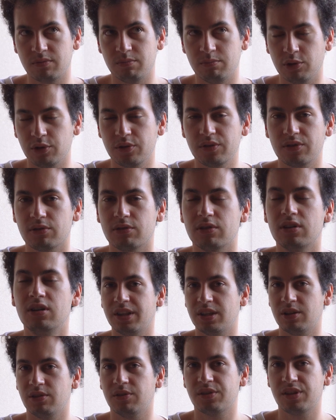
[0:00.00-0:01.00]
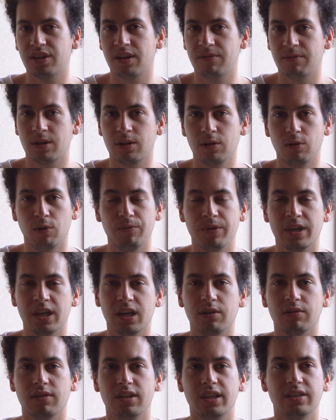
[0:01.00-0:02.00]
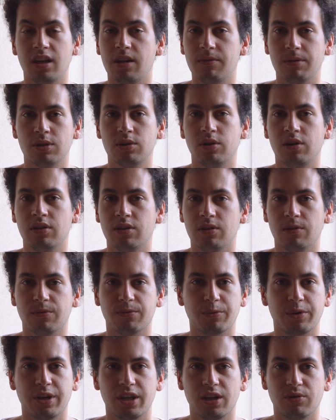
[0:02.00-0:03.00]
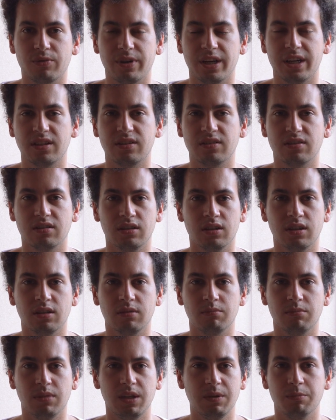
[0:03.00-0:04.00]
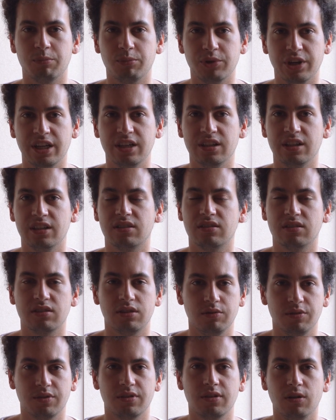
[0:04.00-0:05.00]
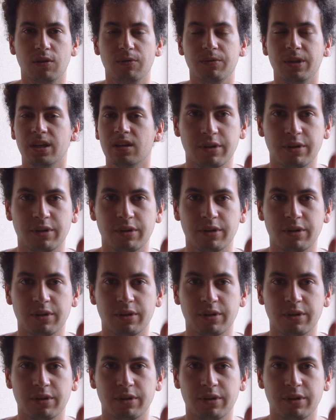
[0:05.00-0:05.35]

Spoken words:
bookstore, but they also have a clothing outlet. They have a ton of really great, even branded used clothing.